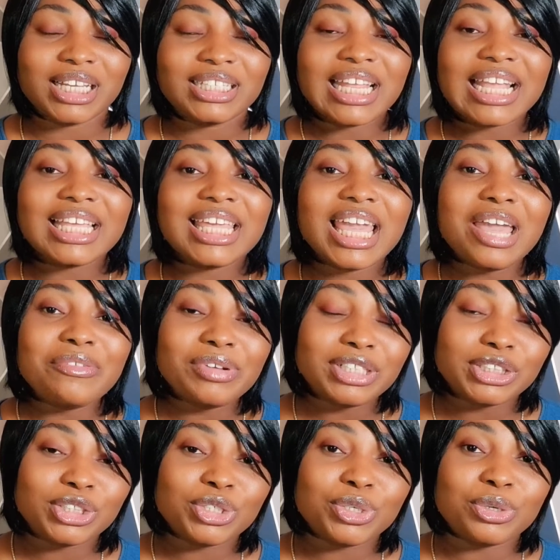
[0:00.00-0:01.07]
they gave it
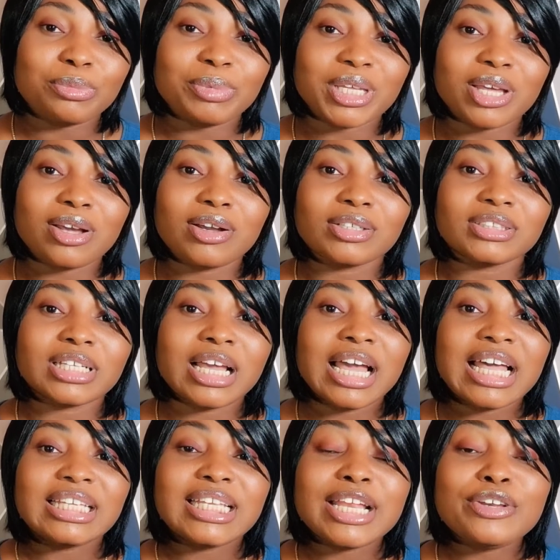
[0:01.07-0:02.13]
to you because
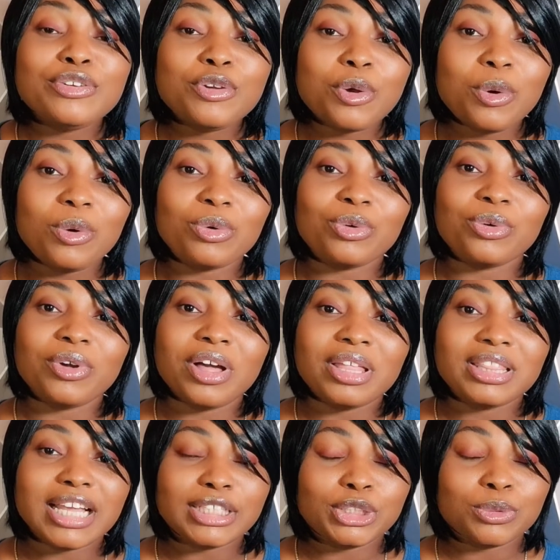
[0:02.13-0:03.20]
they know
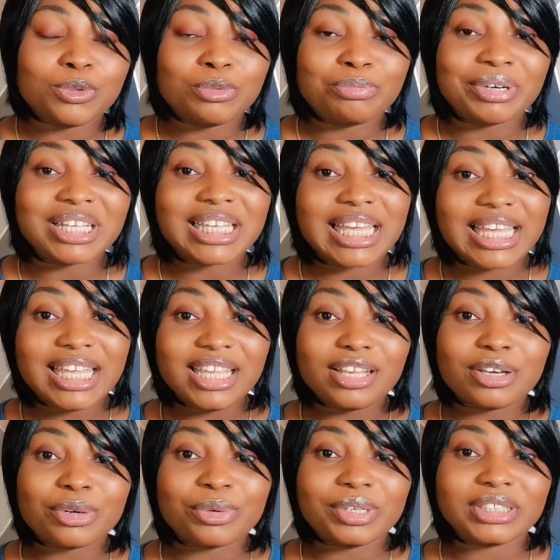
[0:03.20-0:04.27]
that you will bring
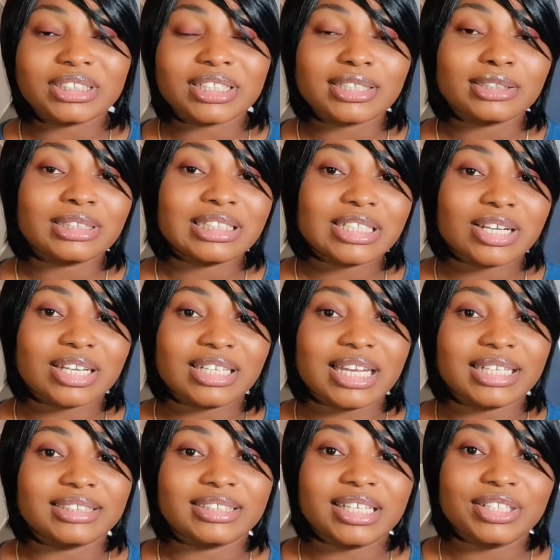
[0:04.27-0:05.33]
increase to the
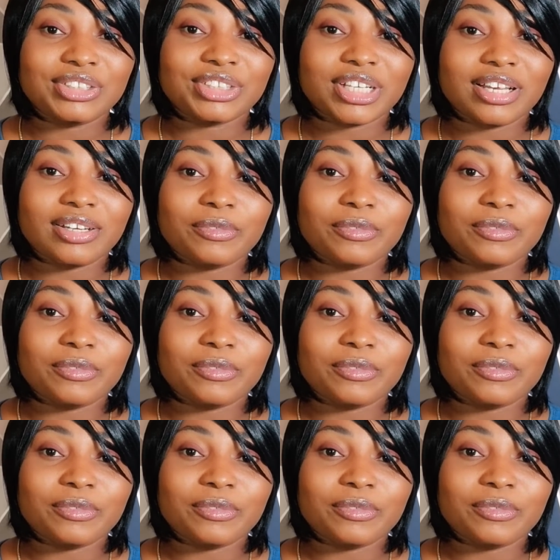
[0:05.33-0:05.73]
organization.